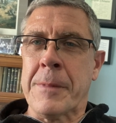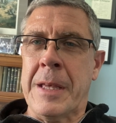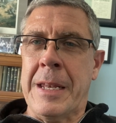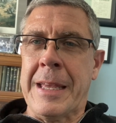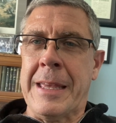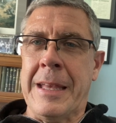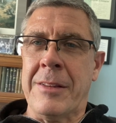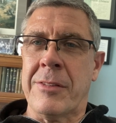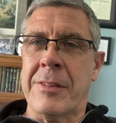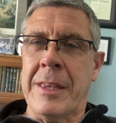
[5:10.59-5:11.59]
and
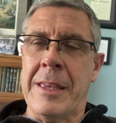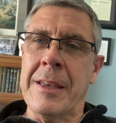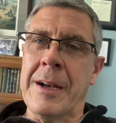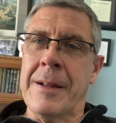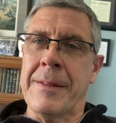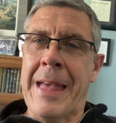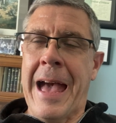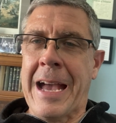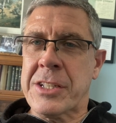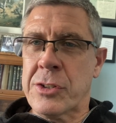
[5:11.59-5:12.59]
against the uh, the
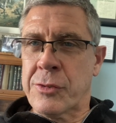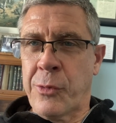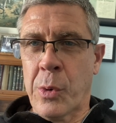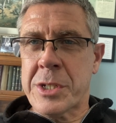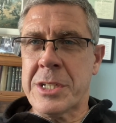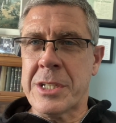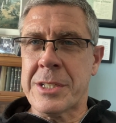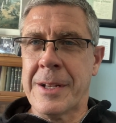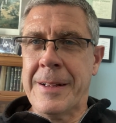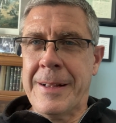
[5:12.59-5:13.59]
Axis forces.